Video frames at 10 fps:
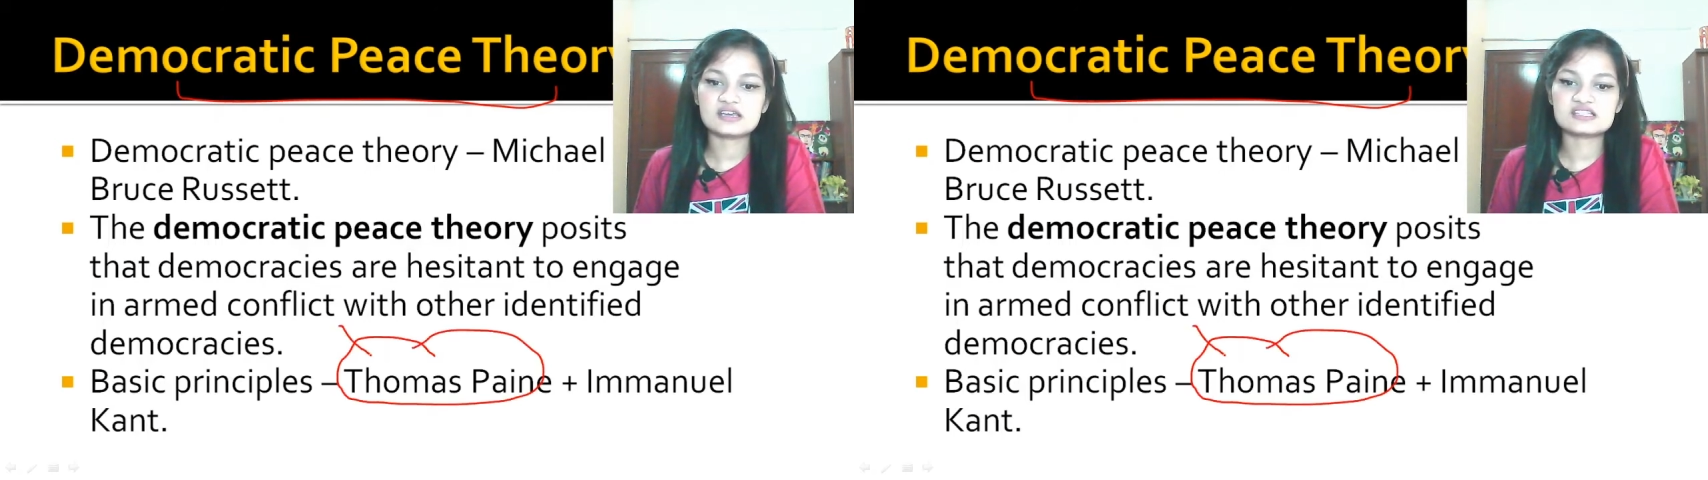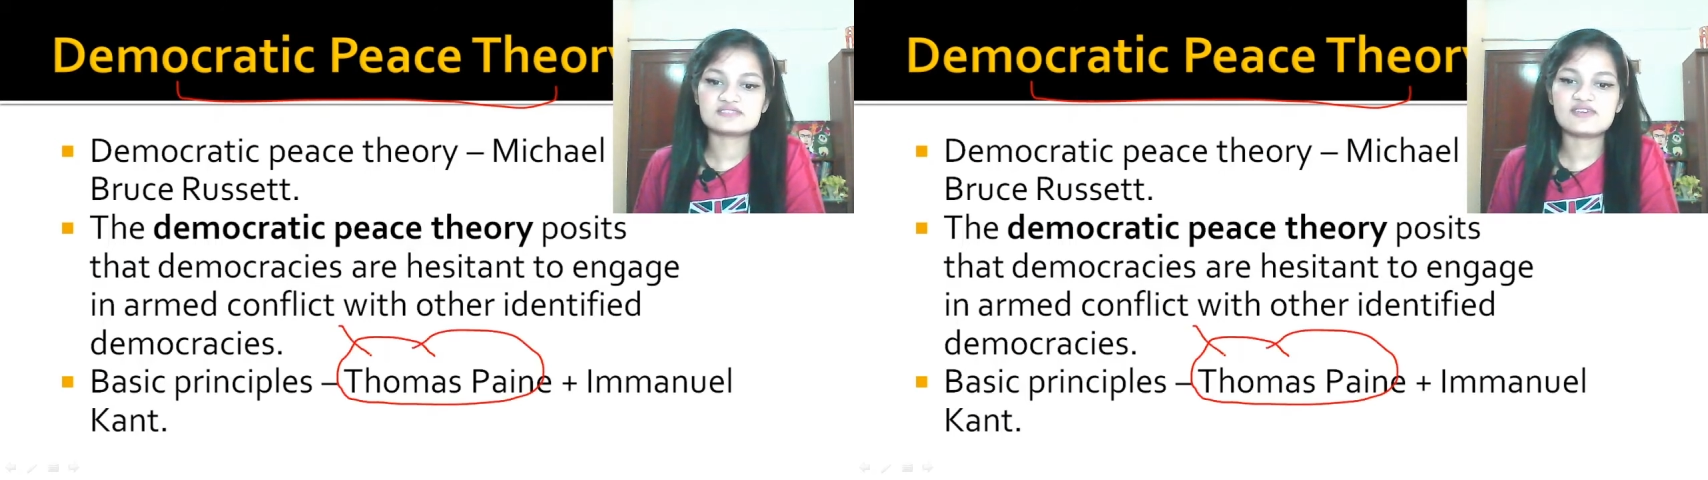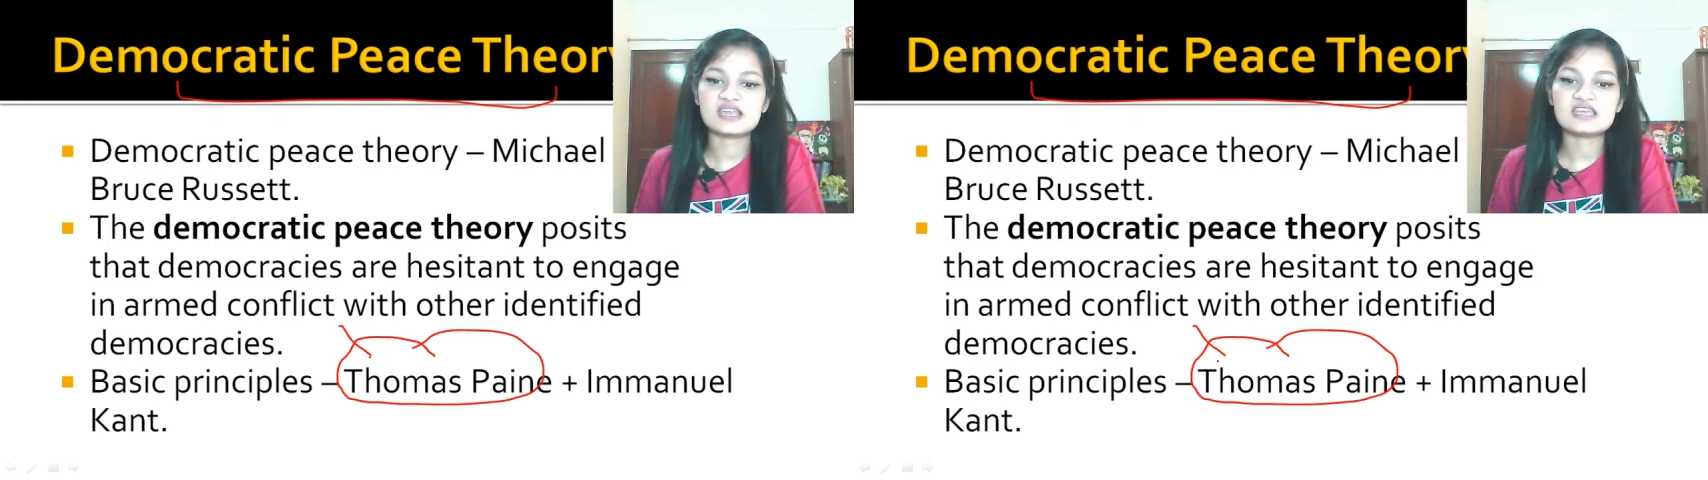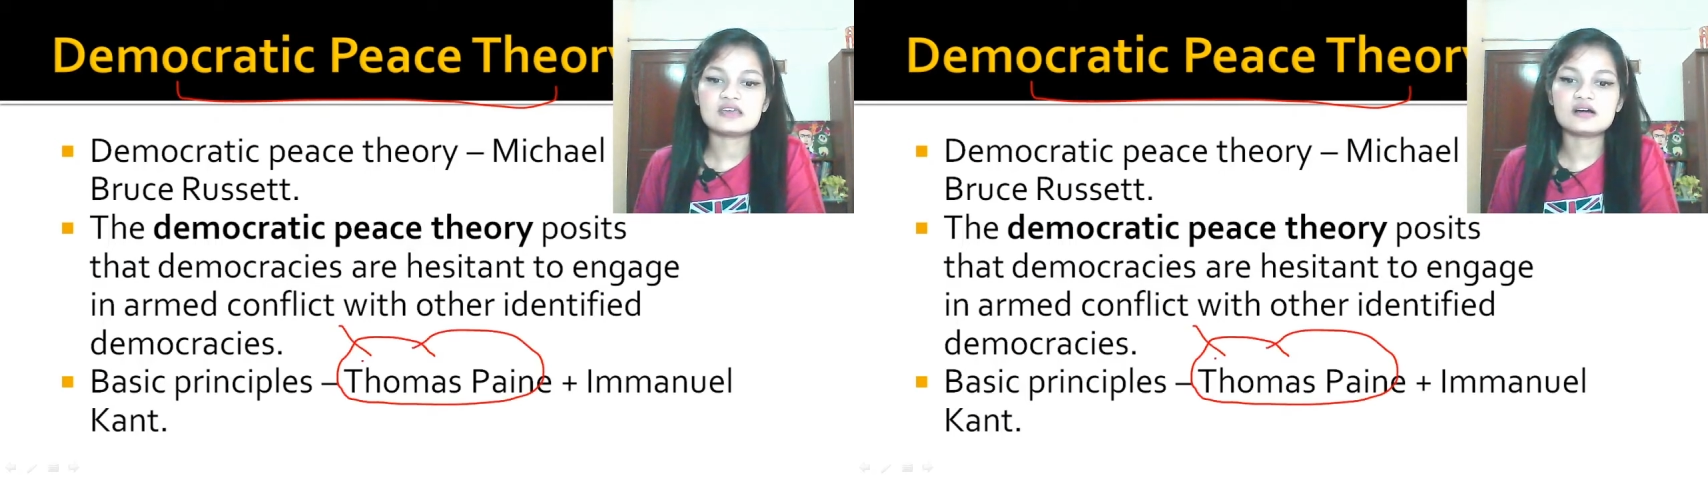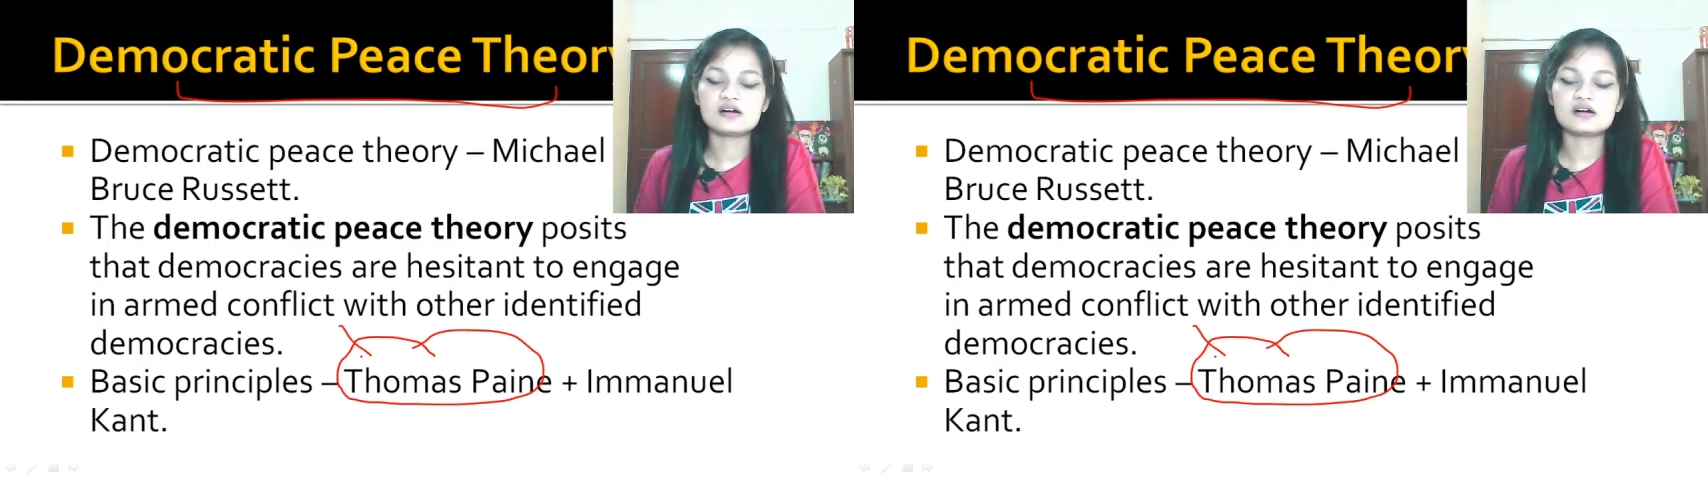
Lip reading: Its very